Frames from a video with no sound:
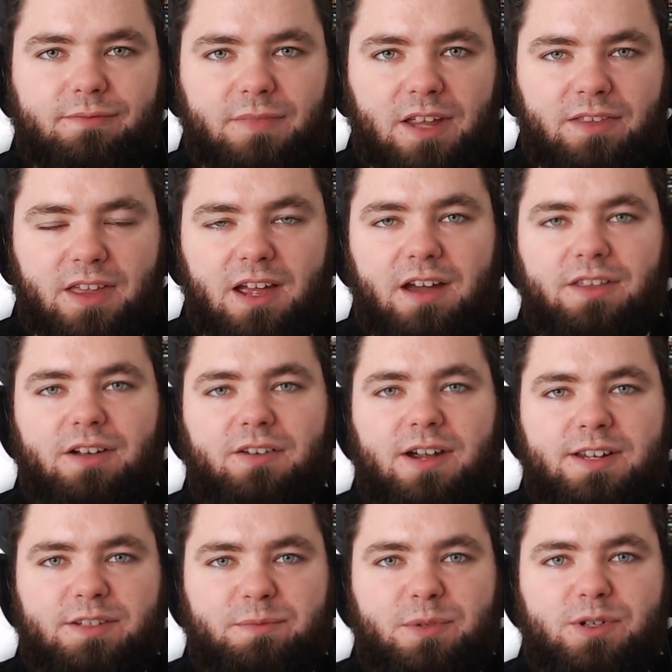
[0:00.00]
the other
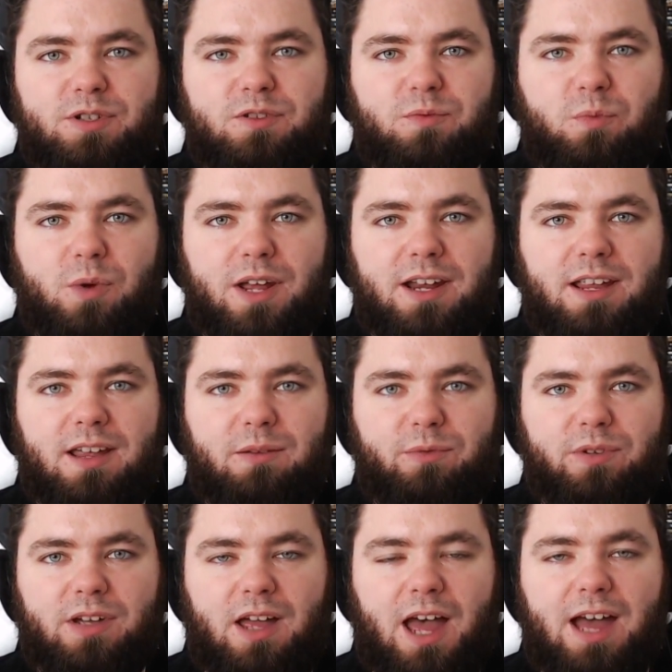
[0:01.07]
Espers when he
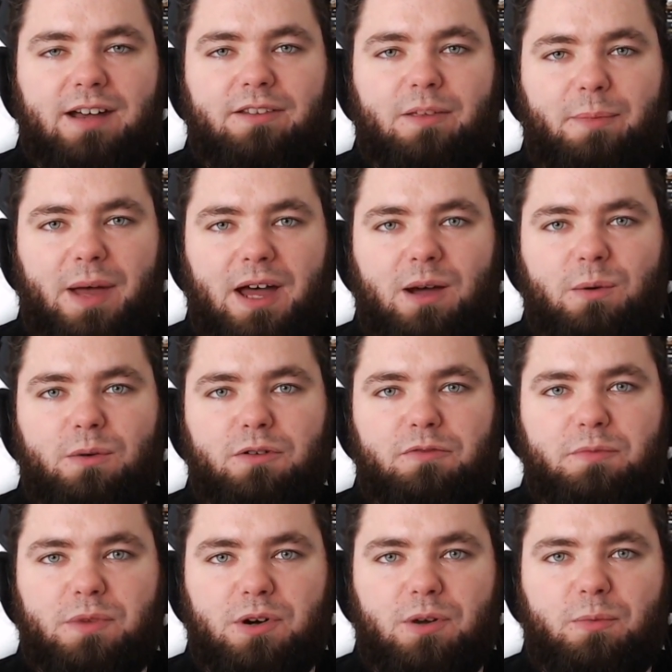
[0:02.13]
had the power of
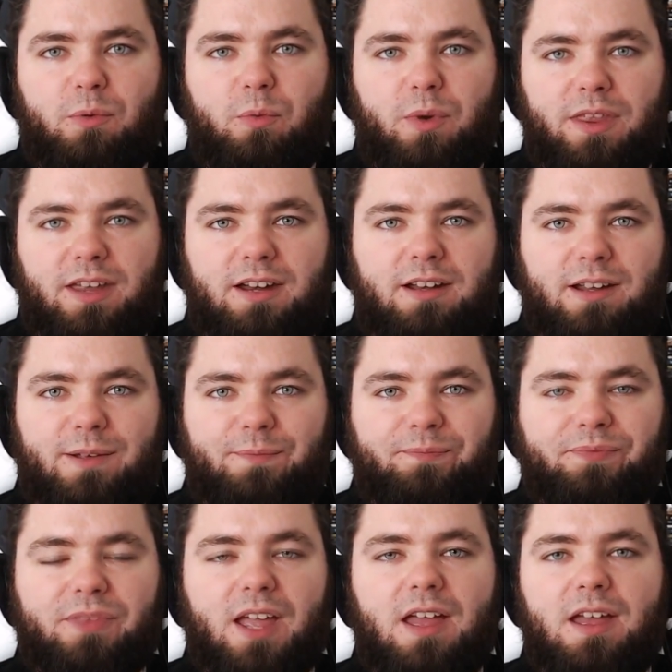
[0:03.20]
Mob within him.
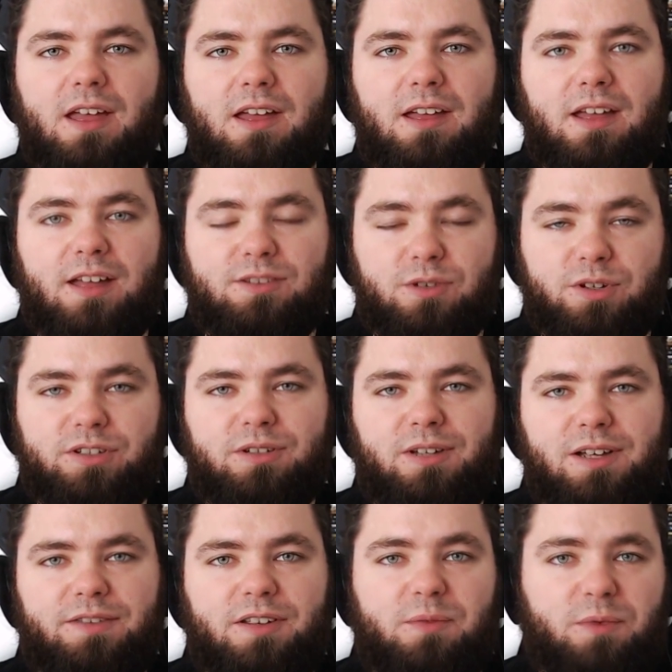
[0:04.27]
It's also
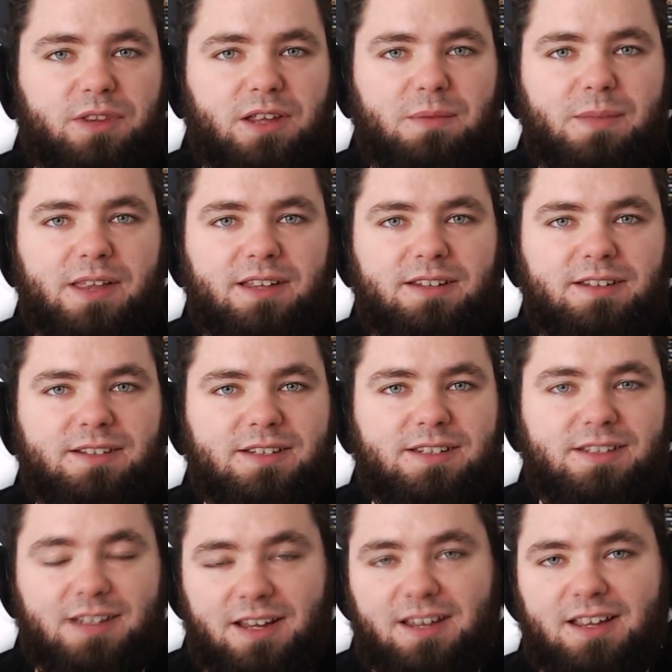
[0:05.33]
left him with the ability to
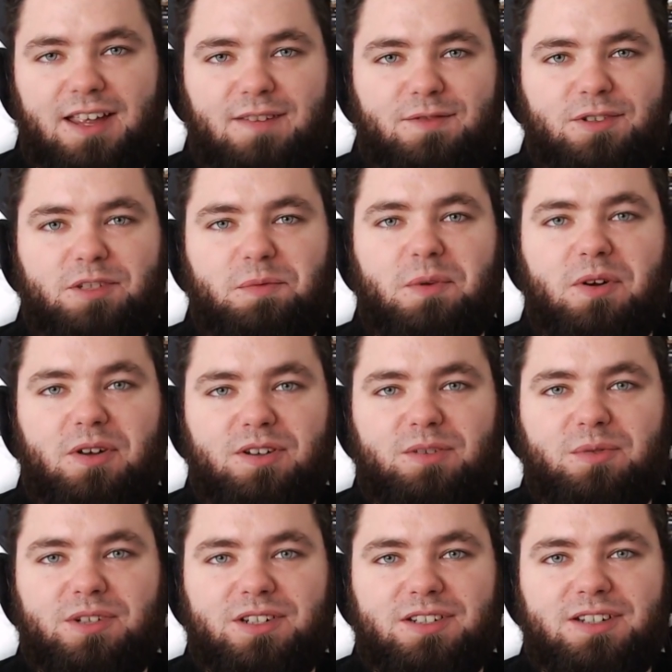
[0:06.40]
see evil spirits,
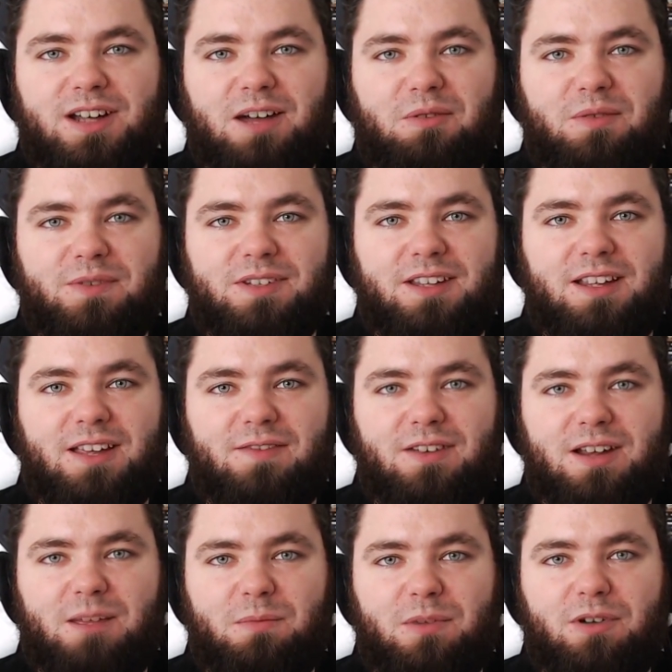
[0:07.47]
which has now obviously given
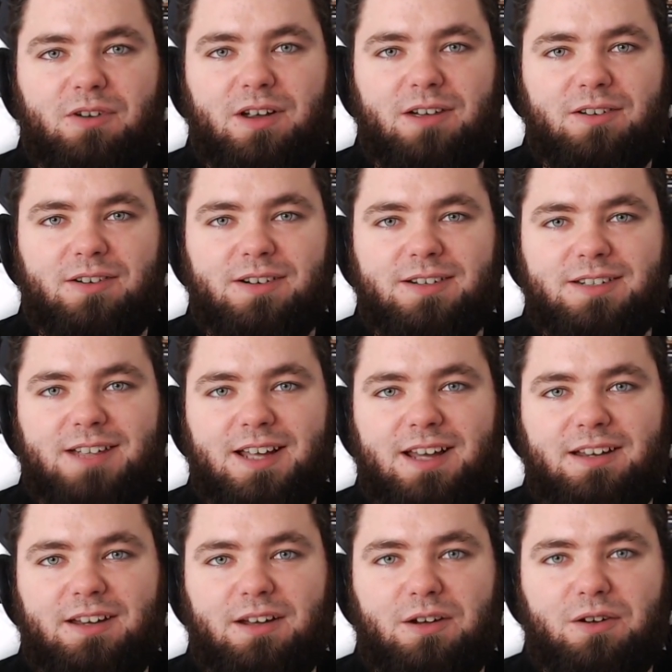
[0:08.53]
him a greater
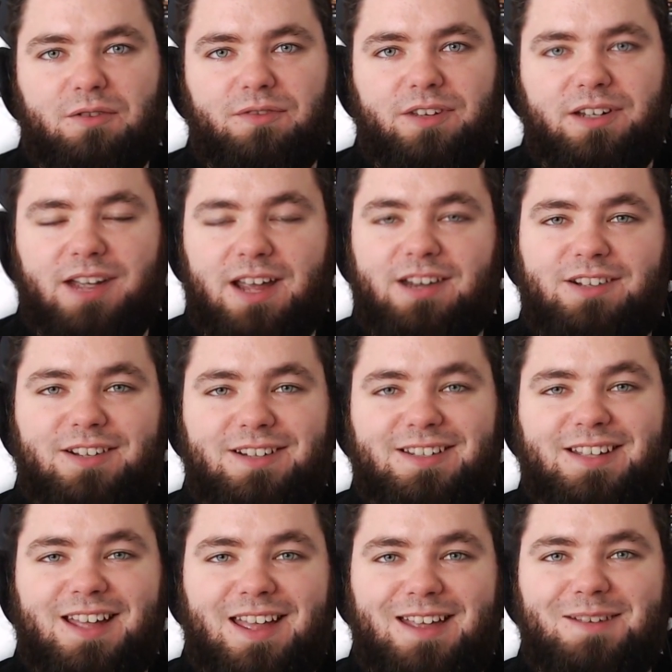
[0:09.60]
understanding of the dangers
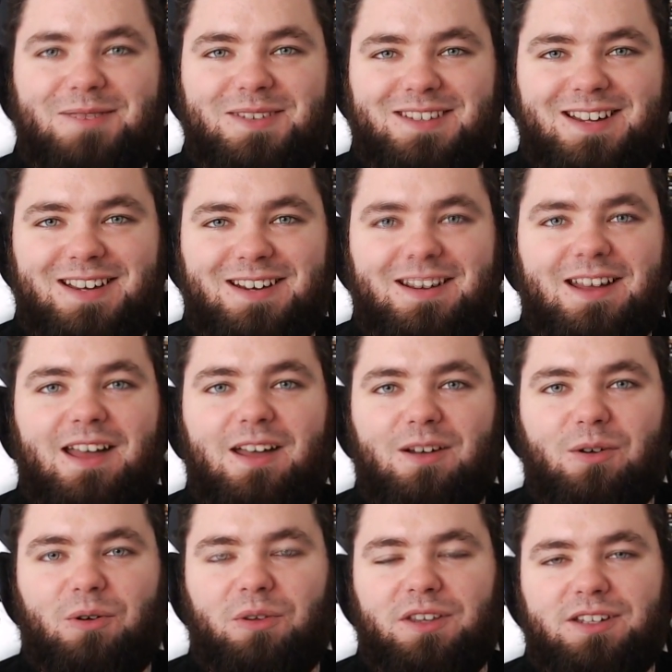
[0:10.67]
that he was in
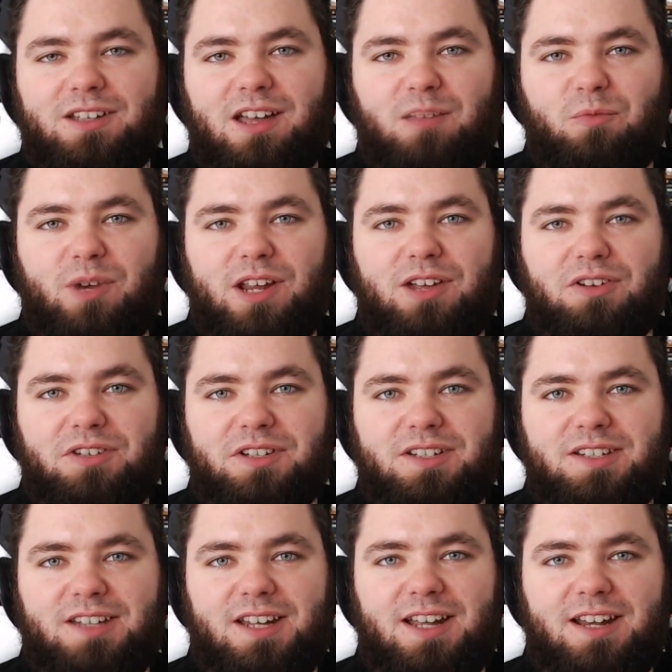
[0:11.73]
all the time when he couldn't
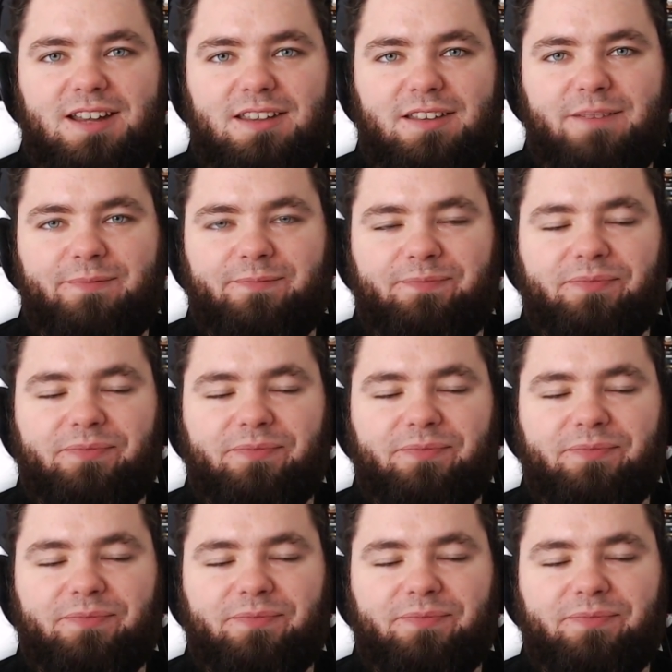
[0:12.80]
see anything.